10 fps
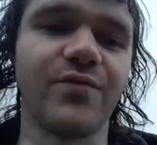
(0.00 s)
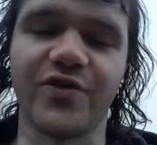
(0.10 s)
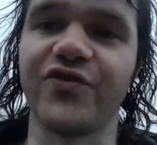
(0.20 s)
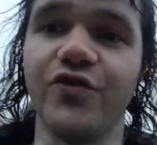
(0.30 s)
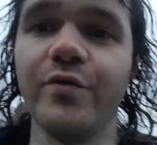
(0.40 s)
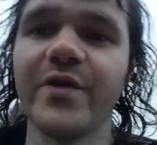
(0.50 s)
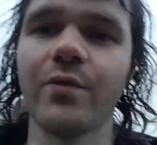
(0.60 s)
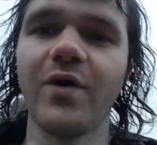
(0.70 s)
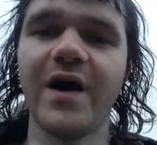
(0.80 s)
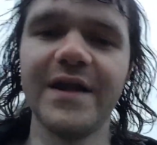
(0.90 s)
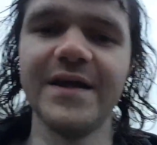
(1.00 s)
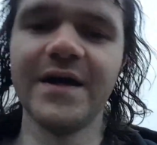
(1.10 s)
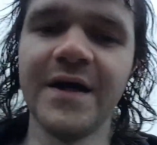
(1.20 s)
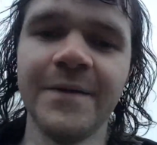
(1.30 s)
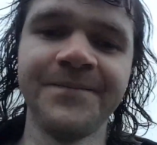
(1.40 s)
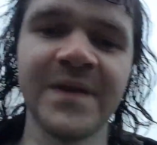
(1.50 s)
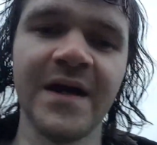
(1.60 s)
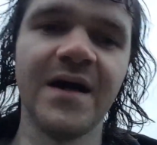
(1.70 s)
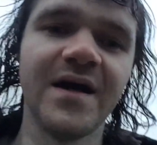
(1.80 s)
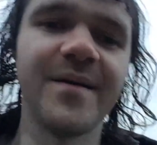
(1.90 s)
resume the run?
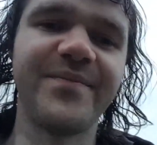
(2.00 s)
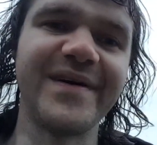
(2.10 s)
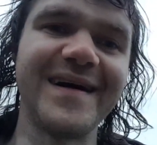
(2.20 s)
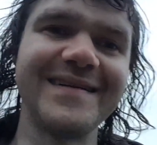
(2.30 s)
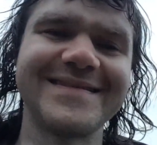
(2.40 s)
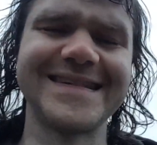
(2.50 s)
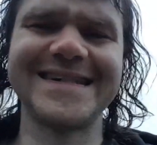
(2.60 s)
But